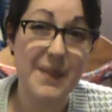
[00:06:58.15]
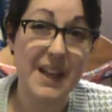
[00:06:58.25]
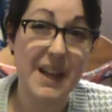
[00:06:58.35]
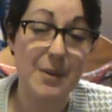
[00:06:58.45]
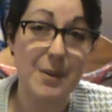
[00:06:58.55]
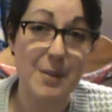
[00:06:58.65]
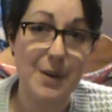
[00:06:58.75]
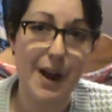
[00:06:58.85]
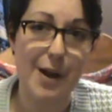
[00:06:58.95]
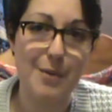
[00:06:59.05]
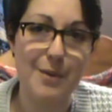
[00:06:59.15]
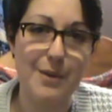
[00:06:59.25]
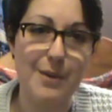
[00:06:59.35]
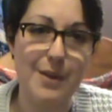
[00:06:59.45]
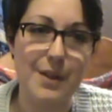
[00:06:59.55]
I can't remember. I
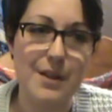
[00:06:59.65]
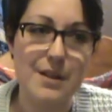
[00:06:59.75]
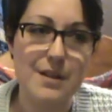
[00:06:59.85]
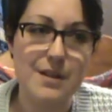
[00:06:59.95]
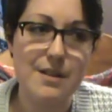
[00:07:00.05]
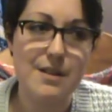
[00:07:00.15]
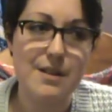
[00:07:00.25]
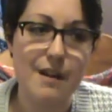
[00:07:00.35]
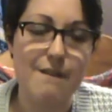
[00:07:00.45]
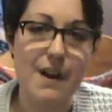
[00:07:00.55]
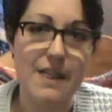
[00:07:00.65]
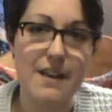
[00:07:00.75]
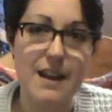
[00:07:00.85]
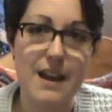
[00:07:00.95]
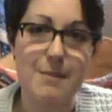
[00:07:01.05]
will find the
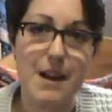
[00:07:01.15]
name